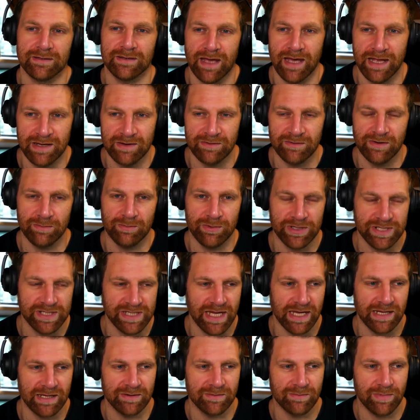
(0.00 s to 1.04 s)

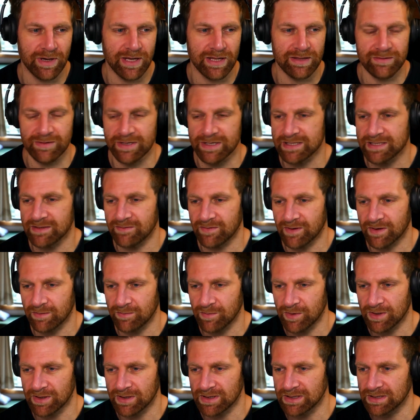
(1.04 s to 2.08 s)
underappreciated by the rest of the
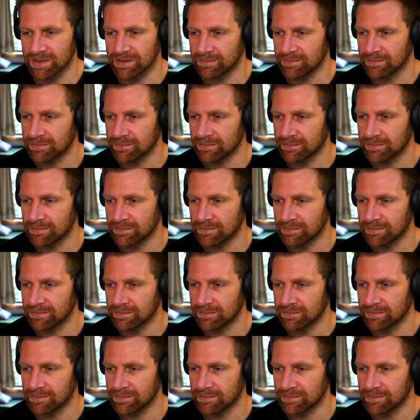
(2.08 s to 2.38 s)
community?